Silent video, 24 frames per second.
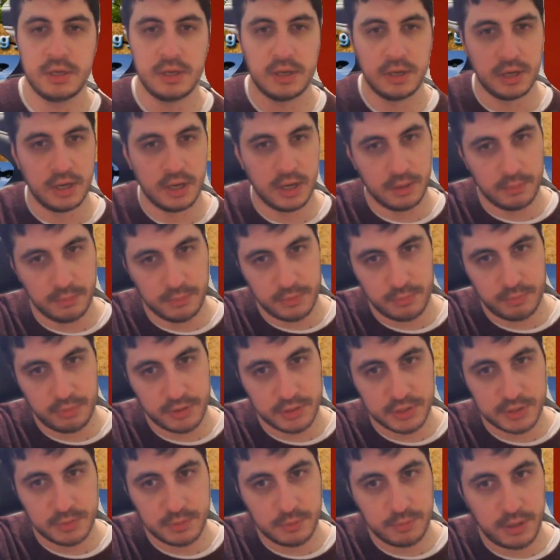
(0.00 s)
The
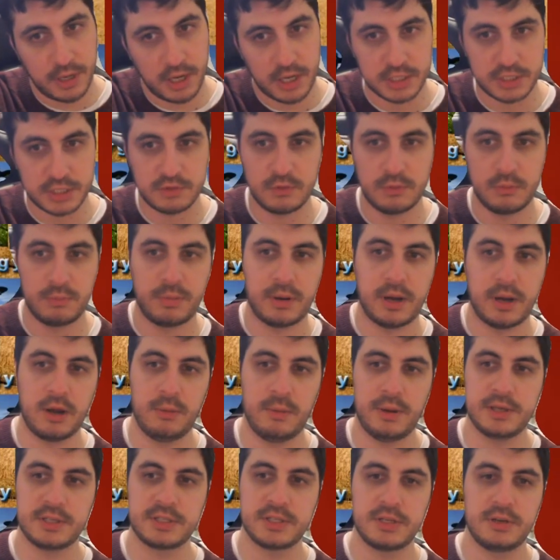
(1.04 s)
principal positive of
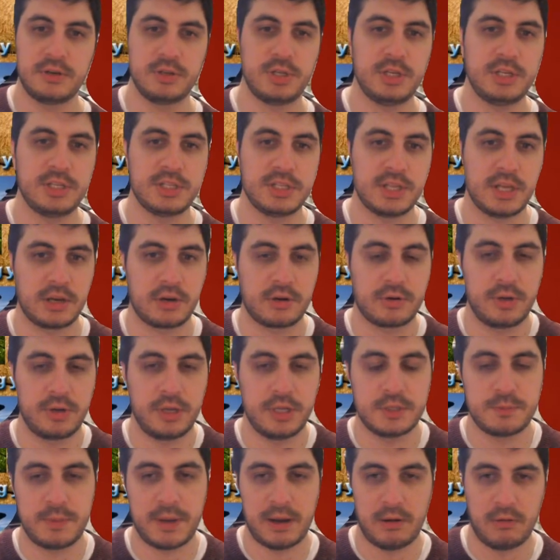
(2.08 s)
biomass energy is that it
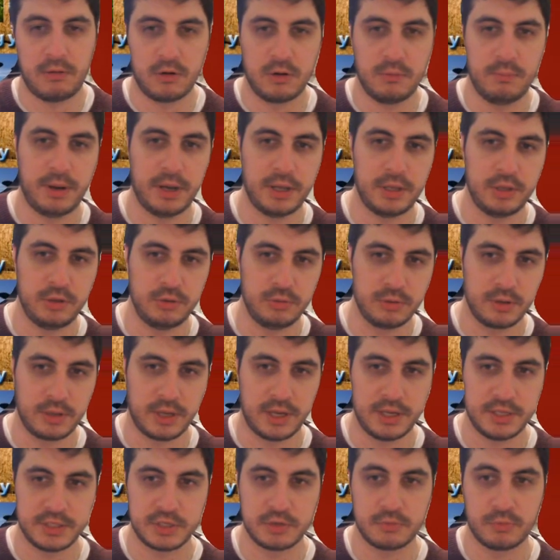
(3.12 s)
creates power by
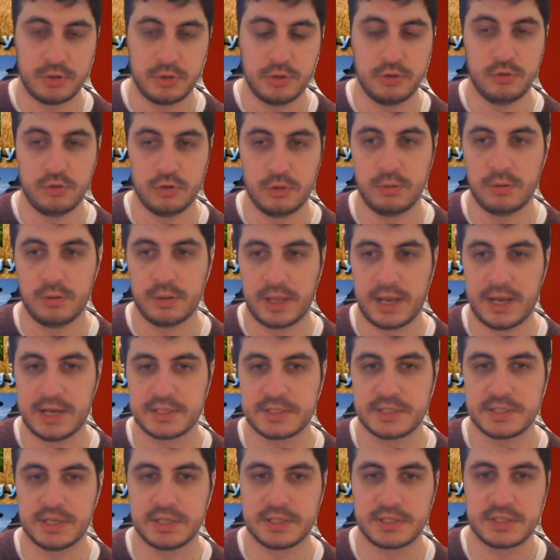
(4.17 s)
utilizing renewable
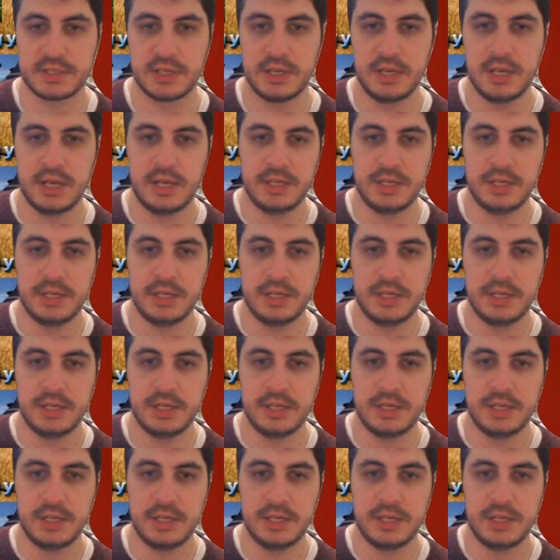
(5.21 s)
assets.